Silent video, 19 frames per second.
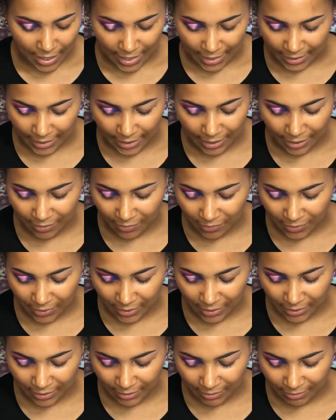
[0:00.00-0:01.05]
I can't
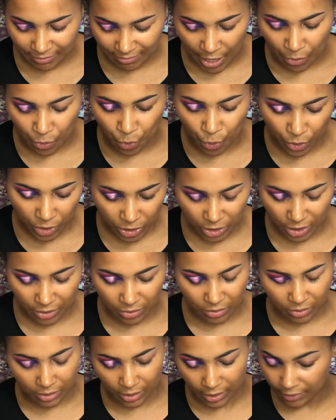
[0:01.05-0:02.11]
really, I wish I
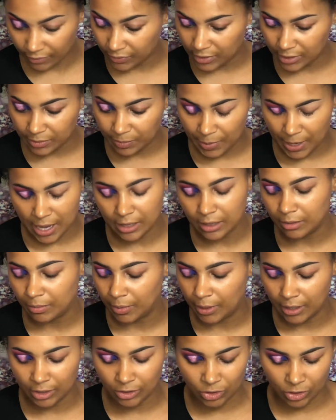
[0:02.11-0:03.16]
could love this palette,
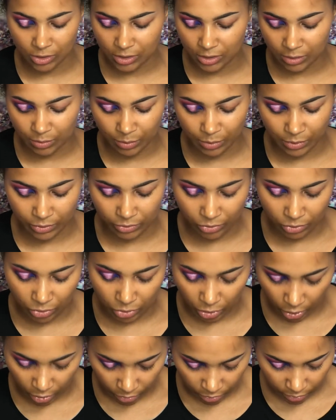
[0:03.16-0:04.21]
but I just simply
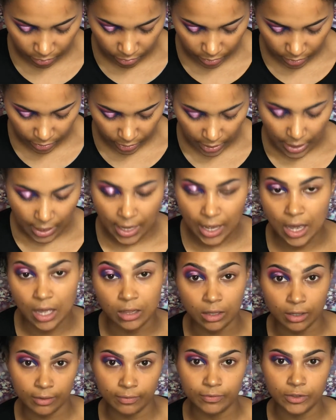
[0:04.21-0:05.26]
don't. I
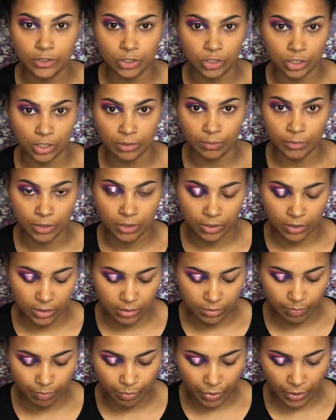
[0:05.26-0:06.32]
love the
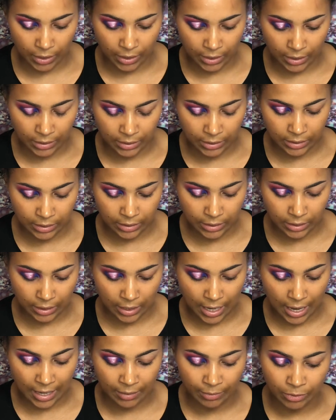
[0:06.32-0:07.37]
shimmers, but
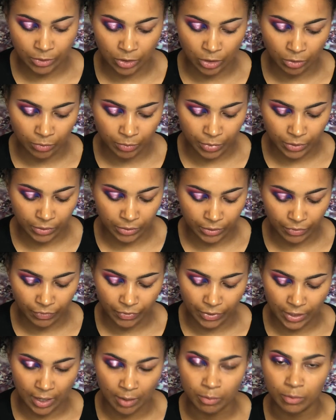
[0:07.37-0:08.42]
I don't believe
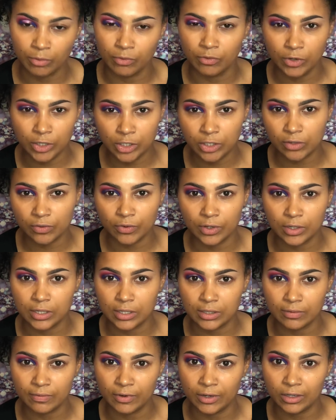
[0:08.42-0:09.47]
that I will reach for
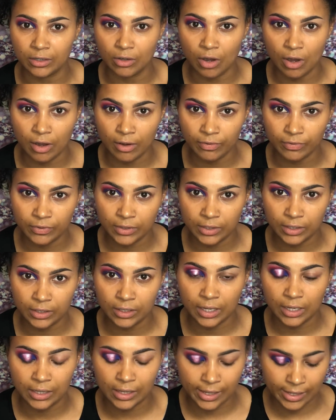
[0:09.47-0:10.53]
this very often
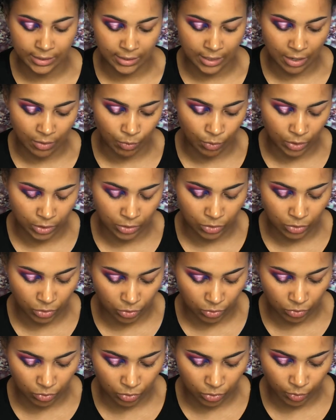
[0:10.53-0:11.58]
unless I want to
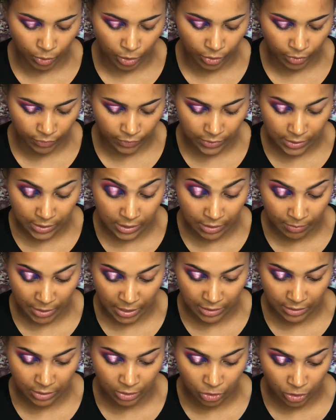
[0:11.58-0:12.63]
use one of these
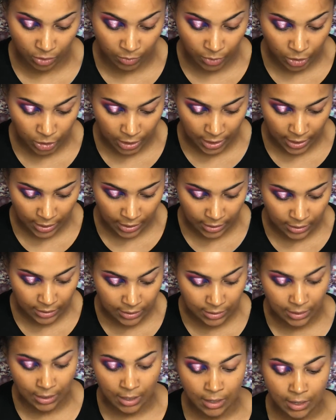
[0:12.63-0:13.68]
amazing shimmer
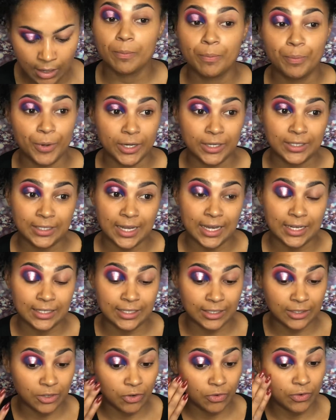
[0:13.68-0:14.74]
shades. But I
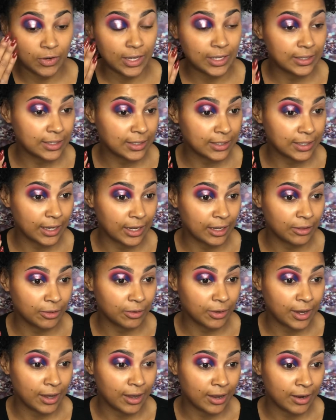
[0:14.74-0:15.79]
did create this halo
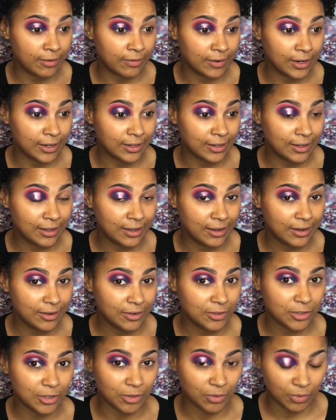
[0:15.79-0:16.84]
eye right here,
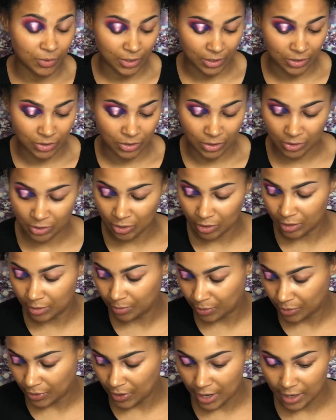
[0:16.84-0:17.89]
so we're just gonna
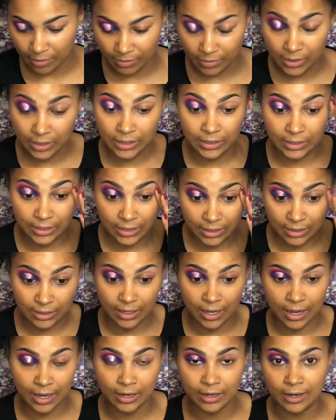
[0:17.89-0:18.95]
prime this
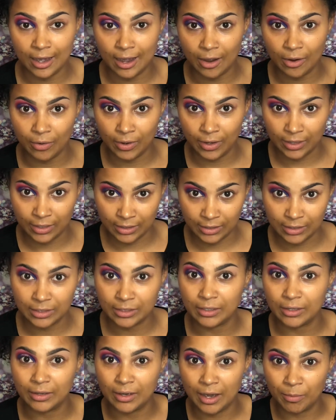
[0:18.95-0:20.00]
eye now and
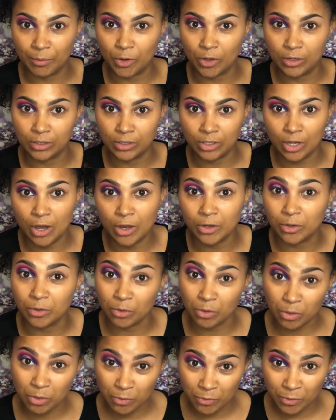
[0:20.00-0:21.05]
I'm gonna talk you
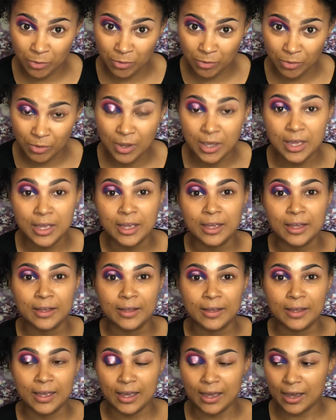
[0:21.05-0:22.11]
through.
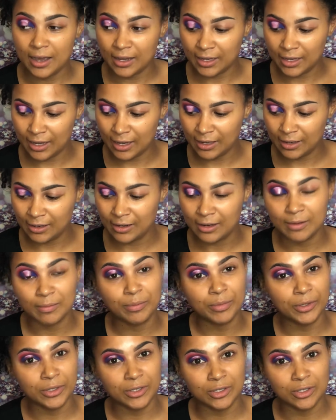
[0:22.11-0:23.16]
Again,
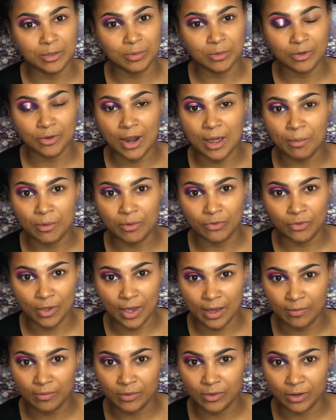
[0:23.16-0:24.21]
please subscribe if you
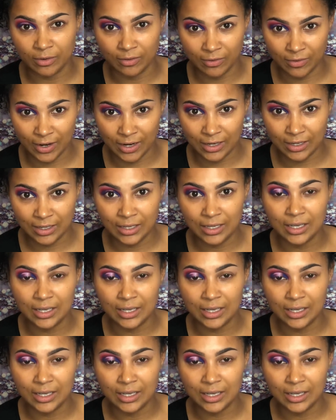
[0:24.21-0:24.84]
haven't already.